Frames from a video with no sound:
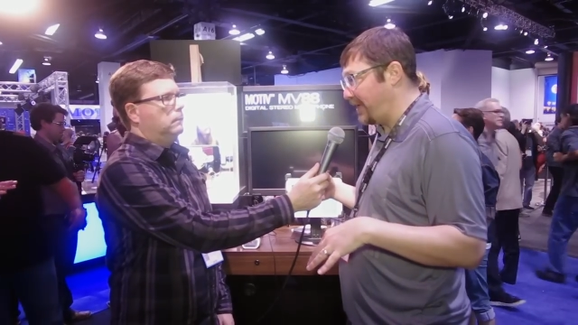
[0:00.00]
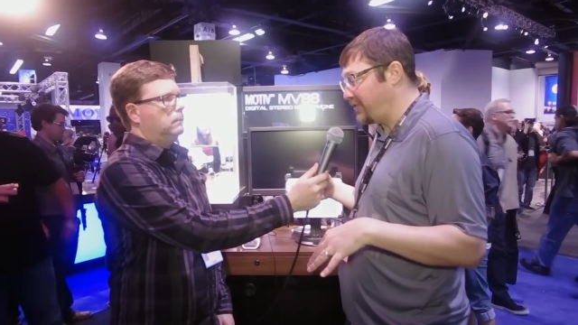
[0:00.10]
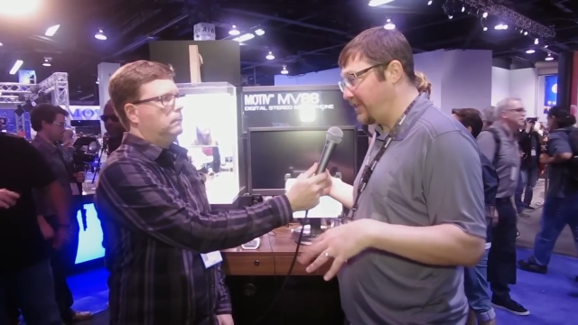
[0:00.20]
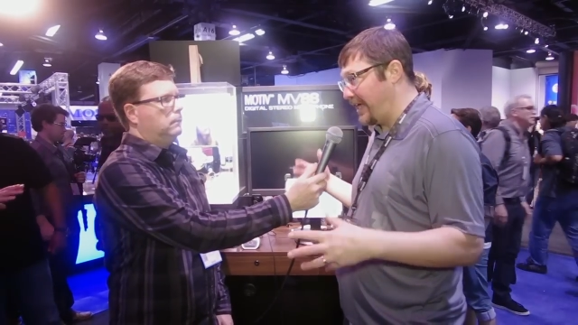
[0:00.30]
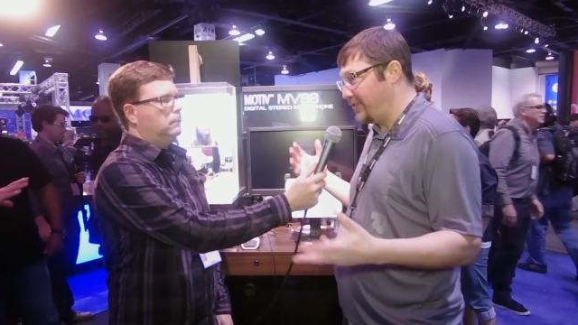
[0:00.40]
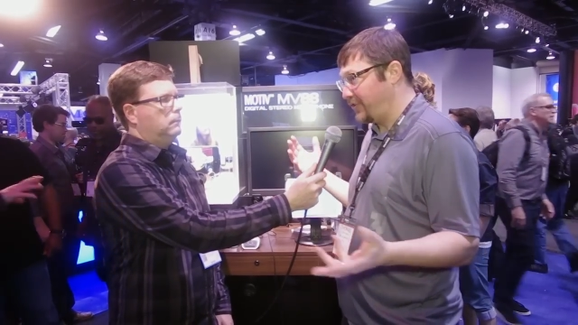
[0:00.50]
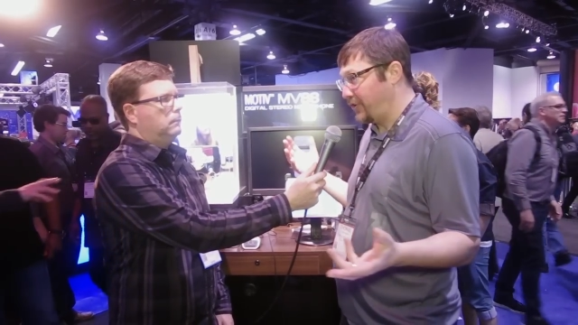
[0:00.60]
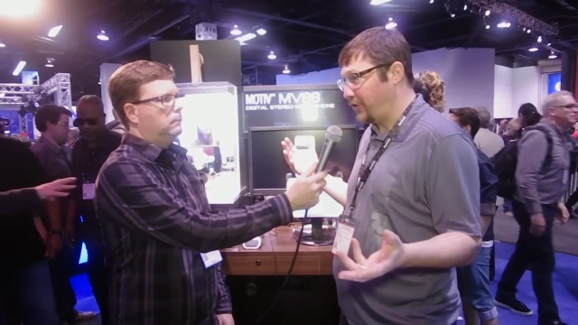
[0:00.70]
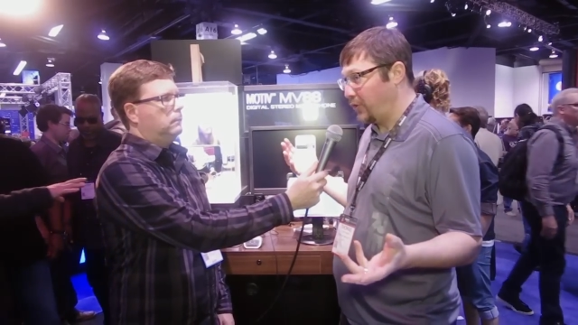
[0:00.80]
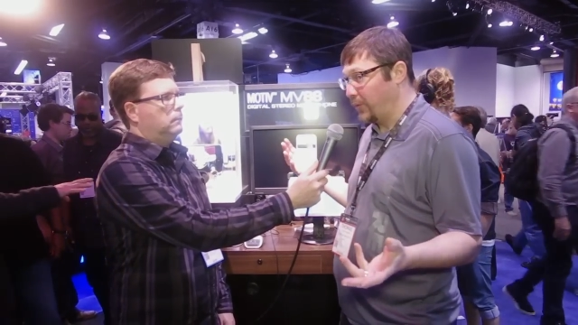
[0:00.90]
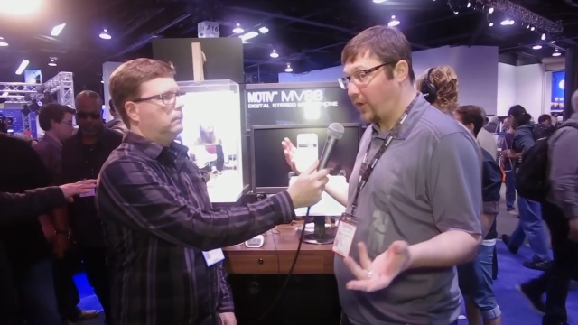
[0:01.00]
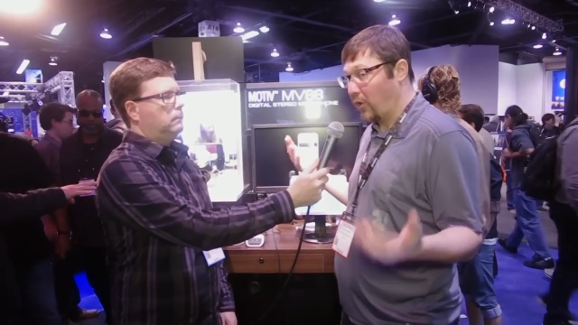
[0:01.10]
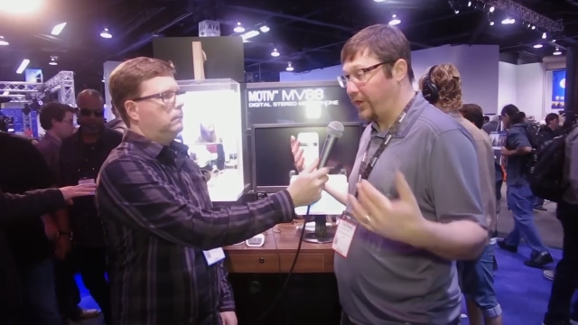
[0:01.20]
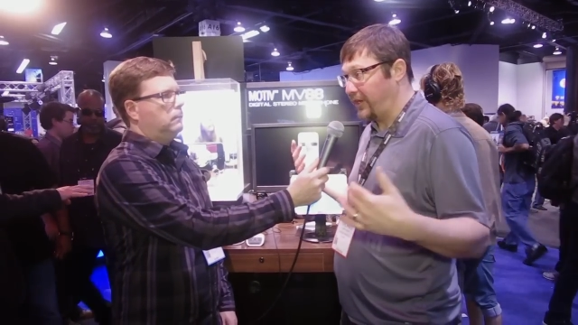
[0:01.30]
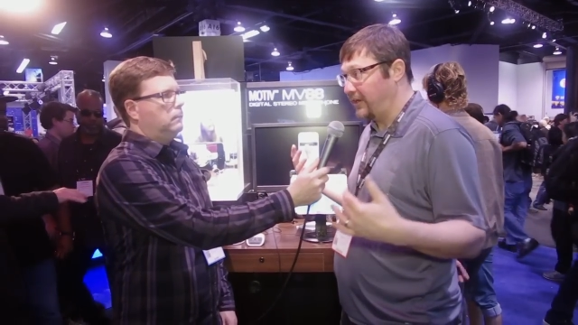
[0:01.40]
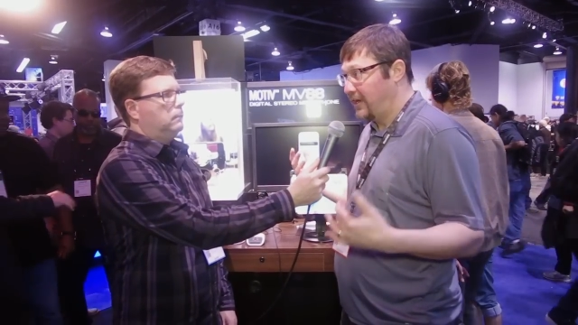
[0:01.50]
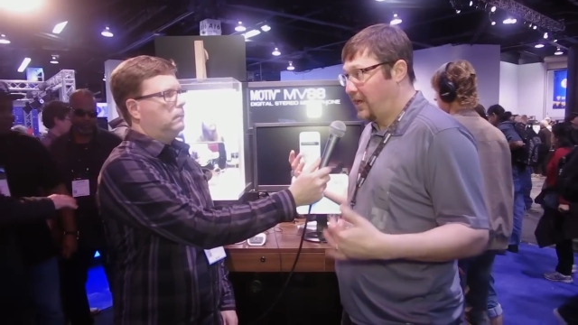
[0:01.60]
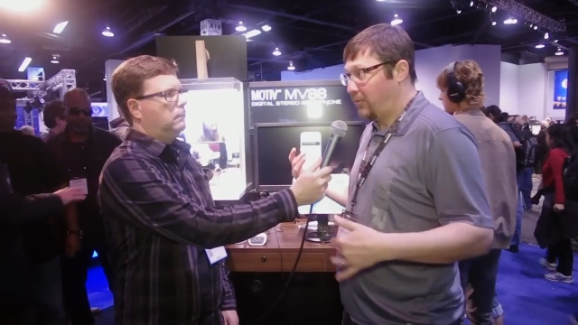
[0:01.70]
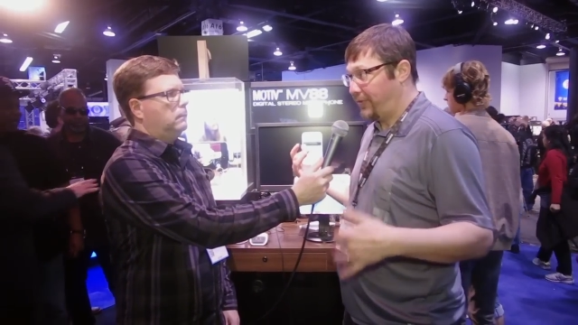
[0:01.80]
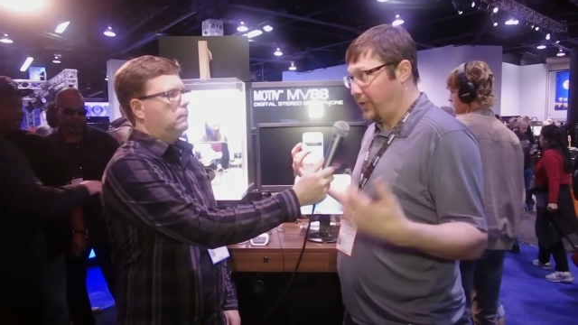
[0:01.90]
Speaker 1: Basically allows you to do recording
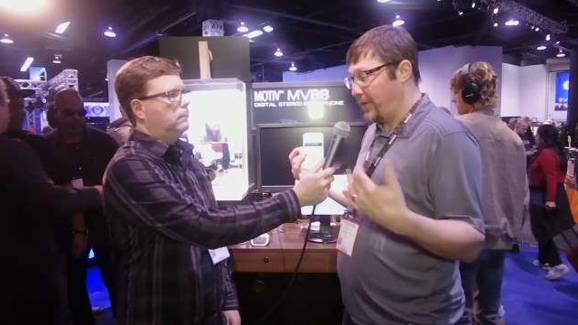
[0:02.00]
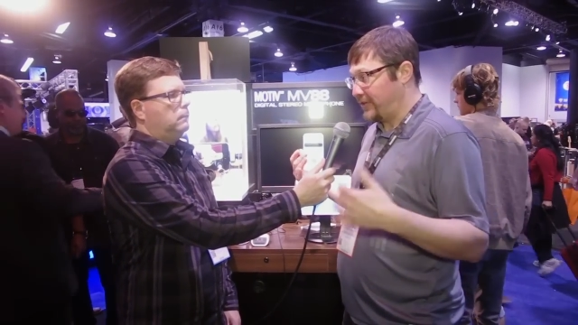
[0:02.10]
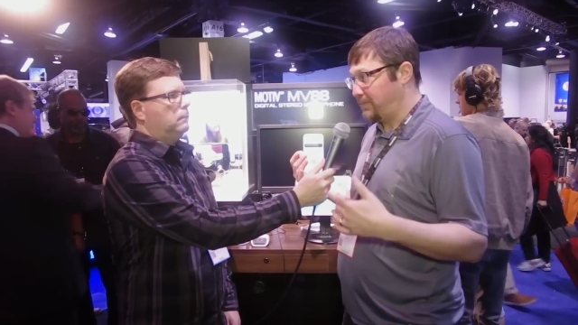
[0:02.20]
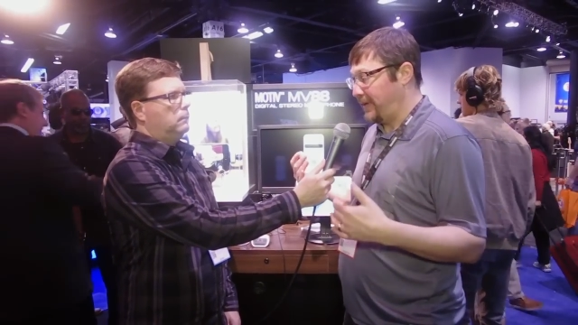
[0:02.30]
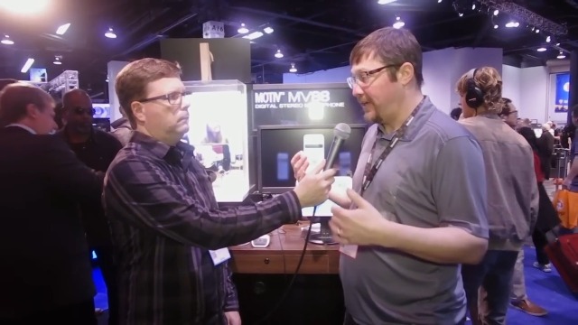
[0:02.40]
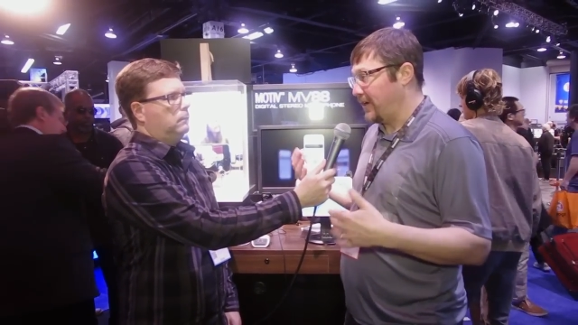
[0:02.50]
with USB